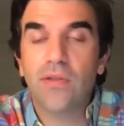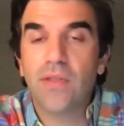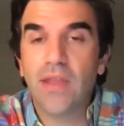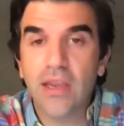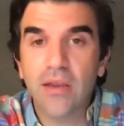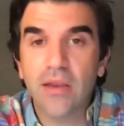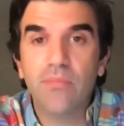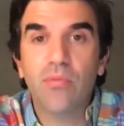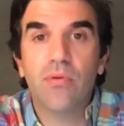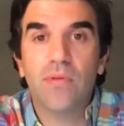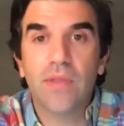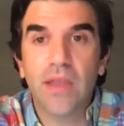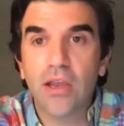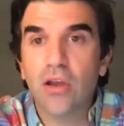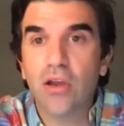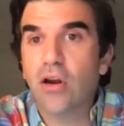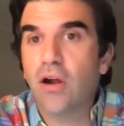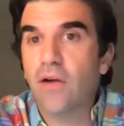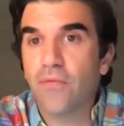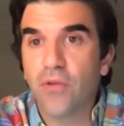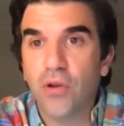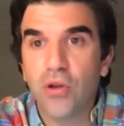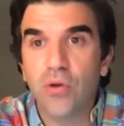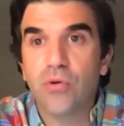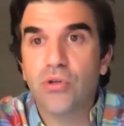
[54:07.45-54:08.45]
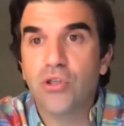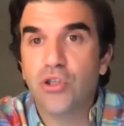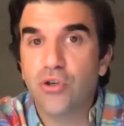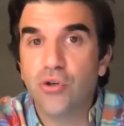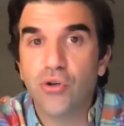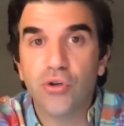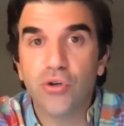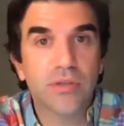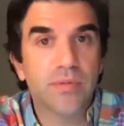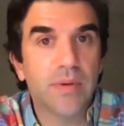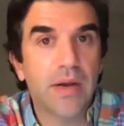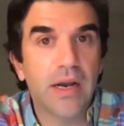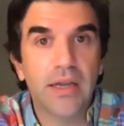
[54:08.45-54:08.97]
They could they could offer you a
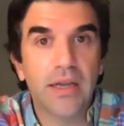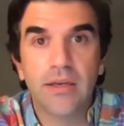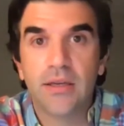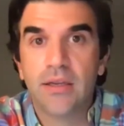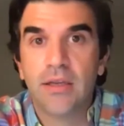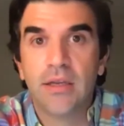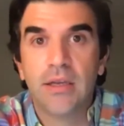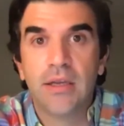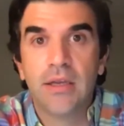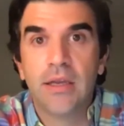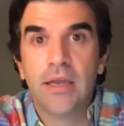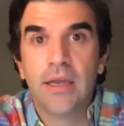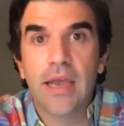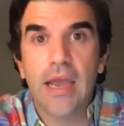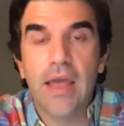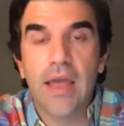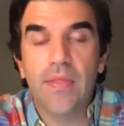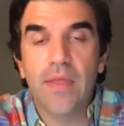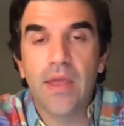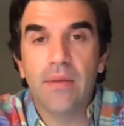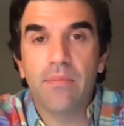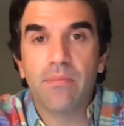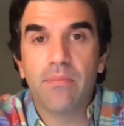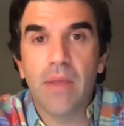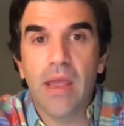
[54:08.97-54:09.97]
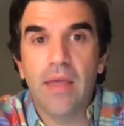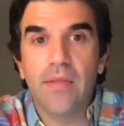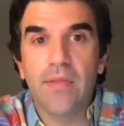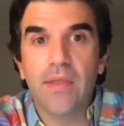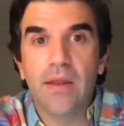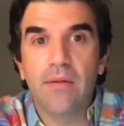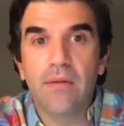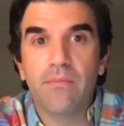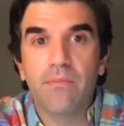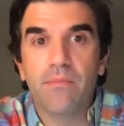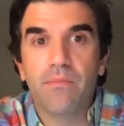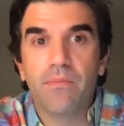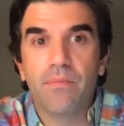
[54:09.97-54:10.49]
junior spot, and then and
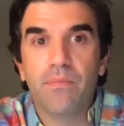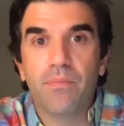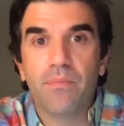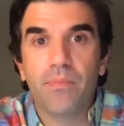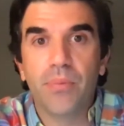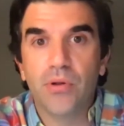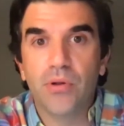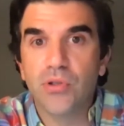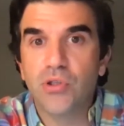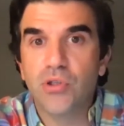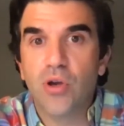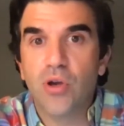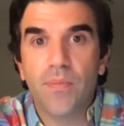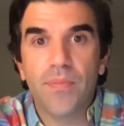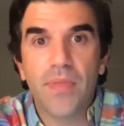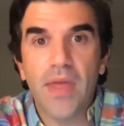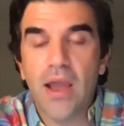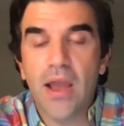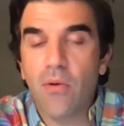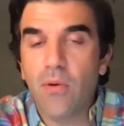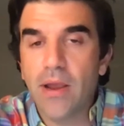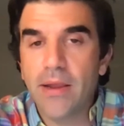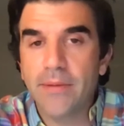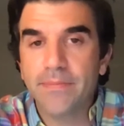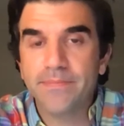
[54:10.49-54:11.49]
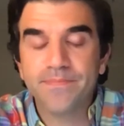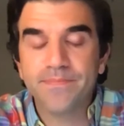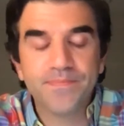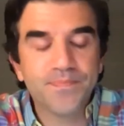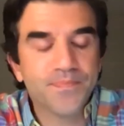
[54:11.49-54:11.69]
then build you up that way.